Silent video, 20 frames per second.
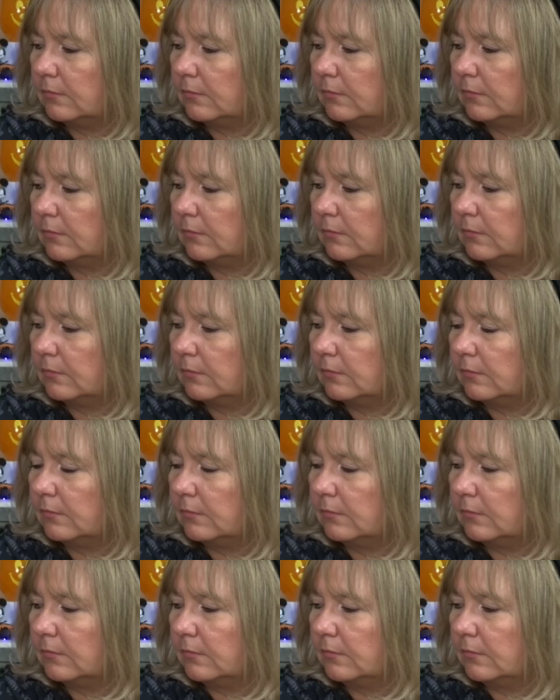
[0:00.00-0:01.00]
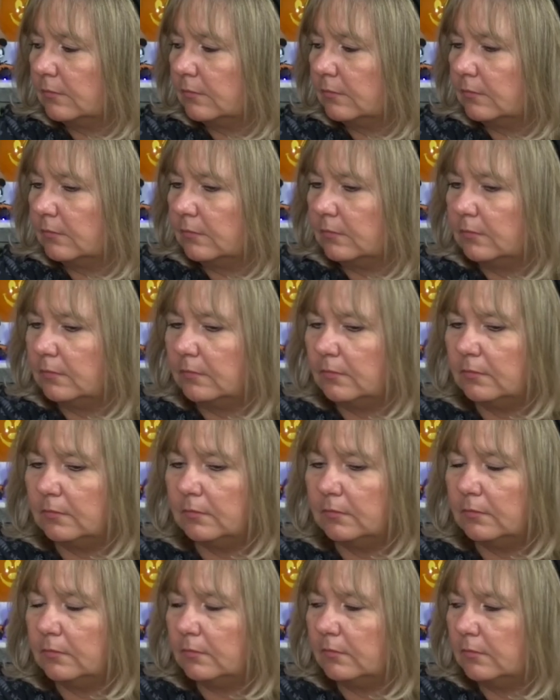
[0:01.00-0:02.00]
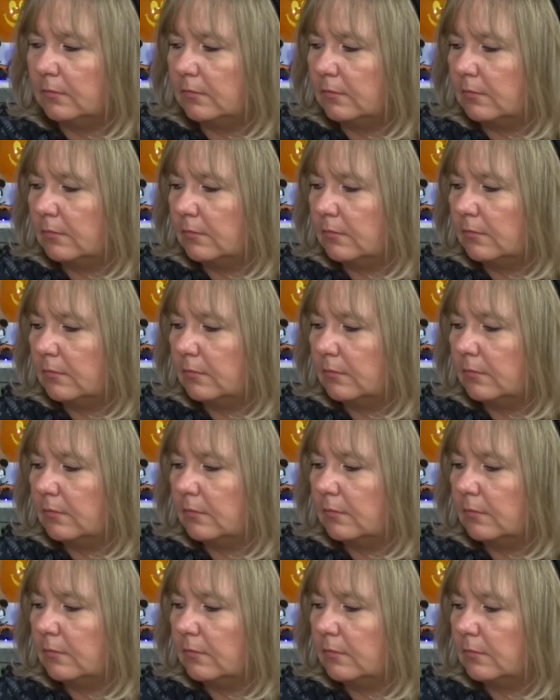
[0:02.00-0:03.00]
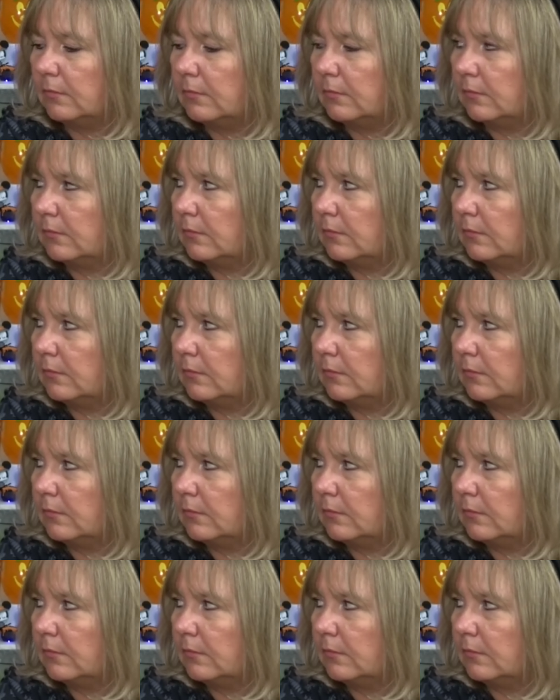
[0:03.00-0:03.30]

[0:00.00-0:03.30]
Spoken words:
[no speech]